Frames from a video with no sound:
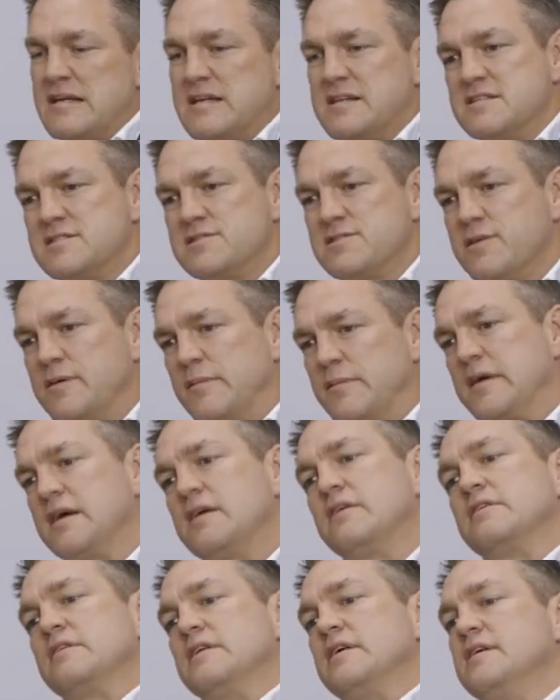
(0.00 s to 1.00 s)
So I'm
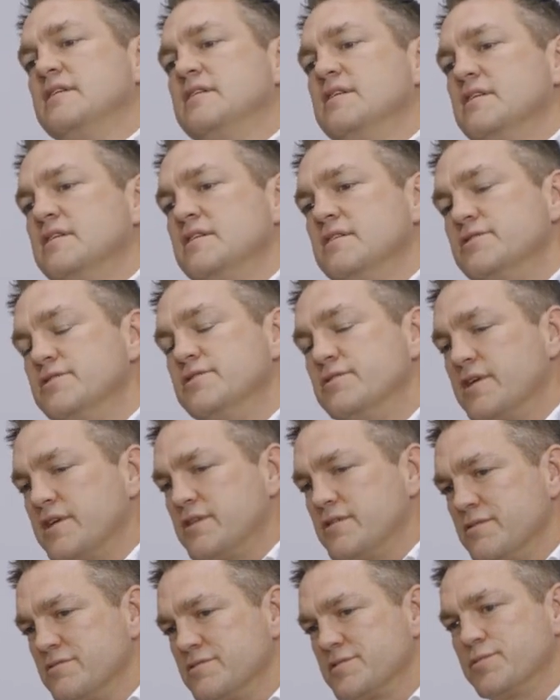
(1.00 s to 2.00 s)
currently the
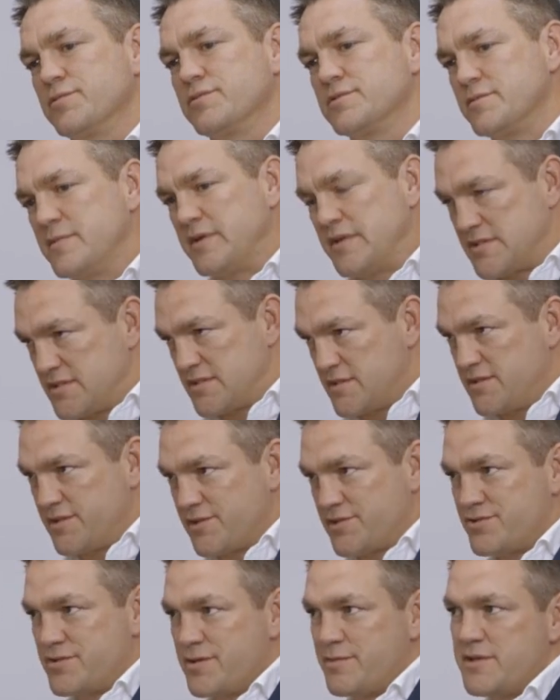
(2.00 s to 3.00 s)
Director of Sports Medicine and
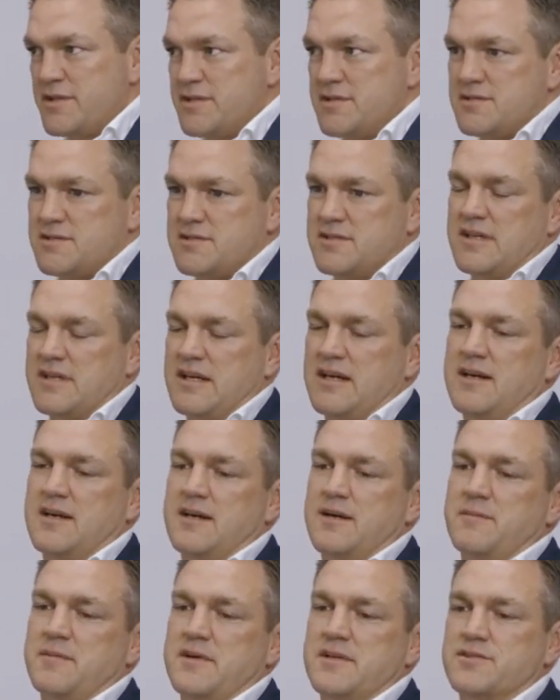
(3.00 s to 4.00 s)
Extremities.
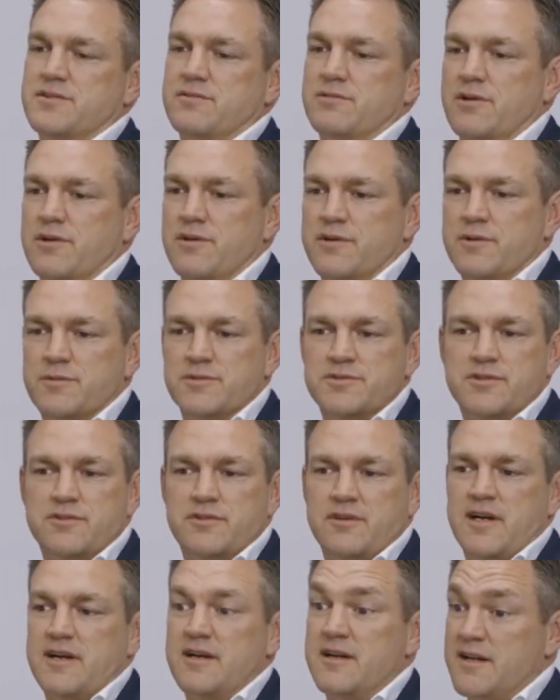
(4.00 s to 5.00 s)
It's a role that was
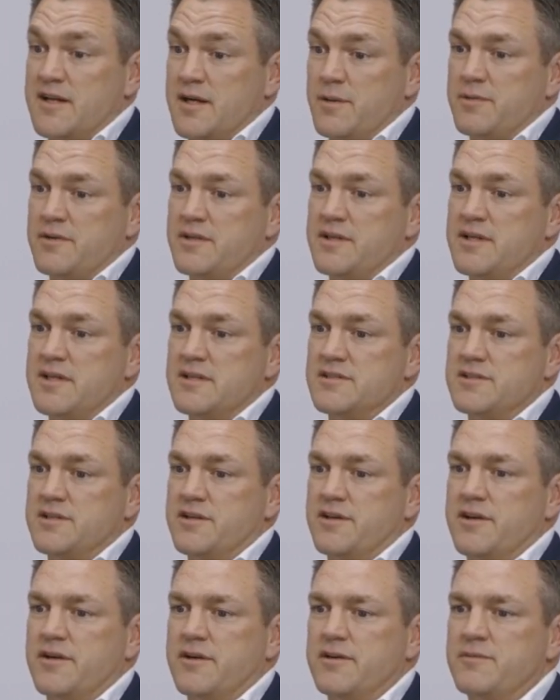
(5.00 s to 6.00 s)
created a couple of years
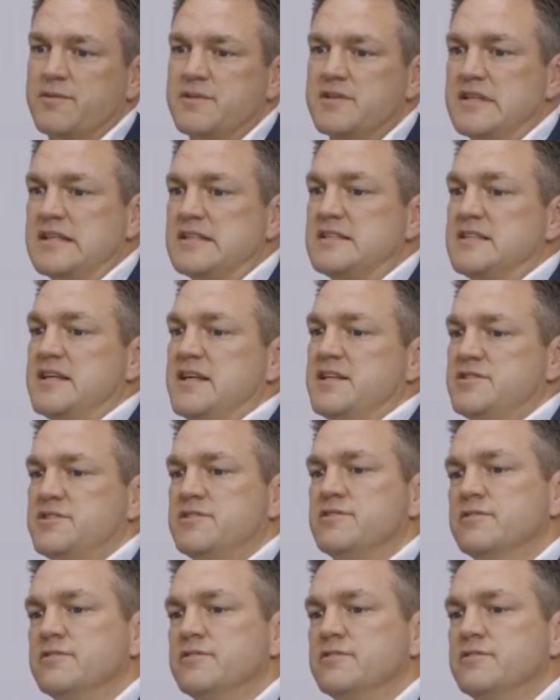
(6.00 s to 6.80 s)
ago with the intention